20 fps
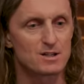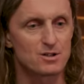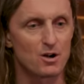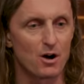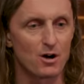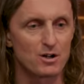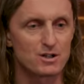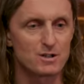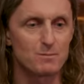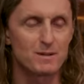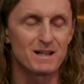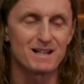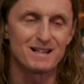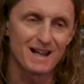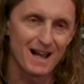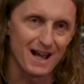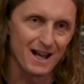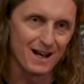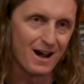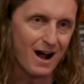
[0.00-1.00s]
hard to beat.
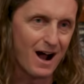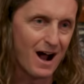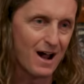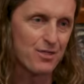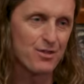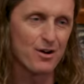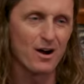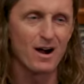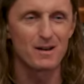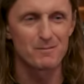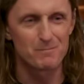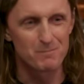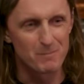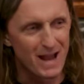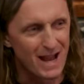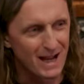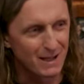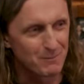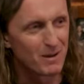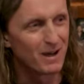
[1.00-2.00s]
And I thought
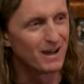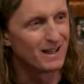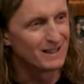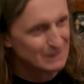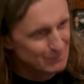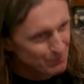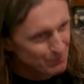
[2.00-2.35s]
Magma,